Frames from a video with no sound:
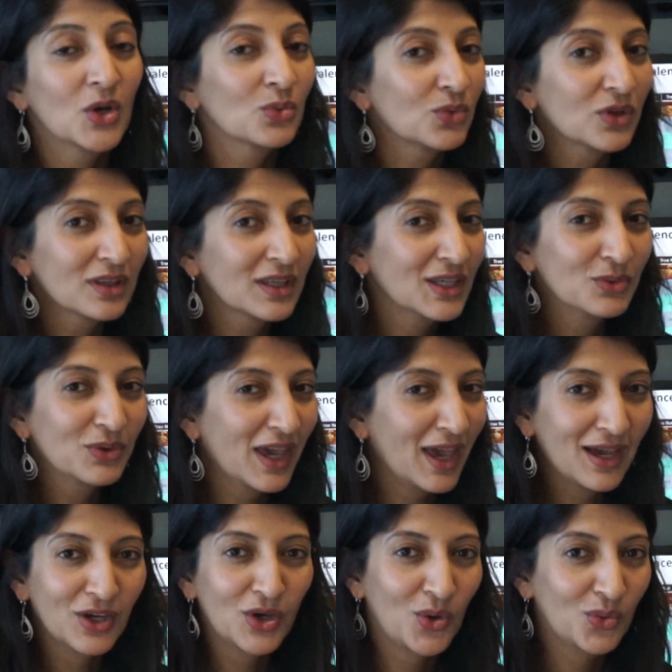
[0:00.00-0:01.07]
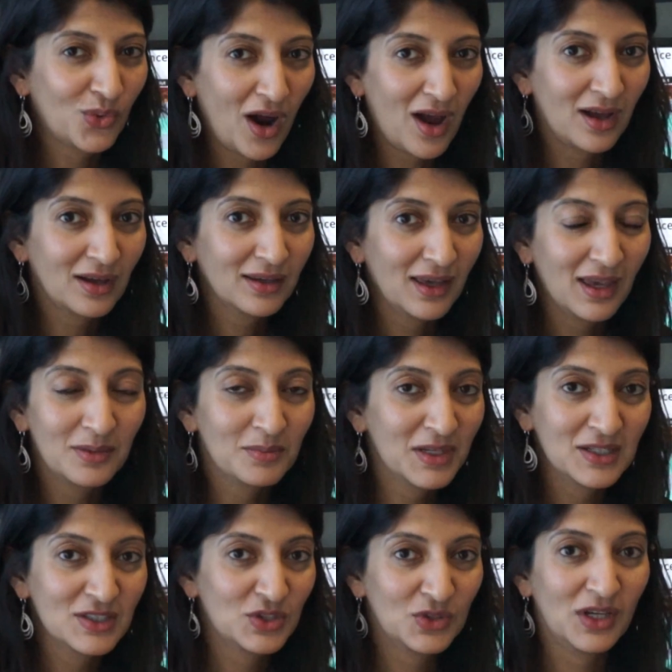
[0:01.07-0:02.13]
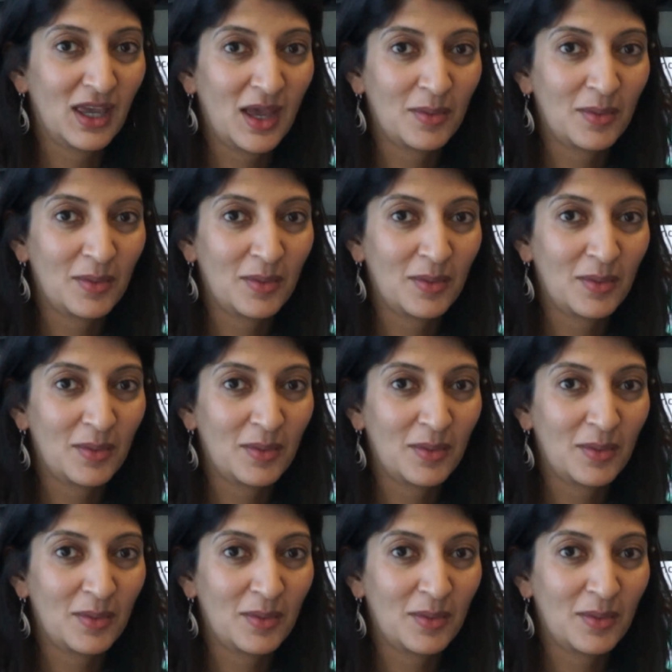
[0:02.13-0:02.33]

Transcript: Really, you can't go wrong administering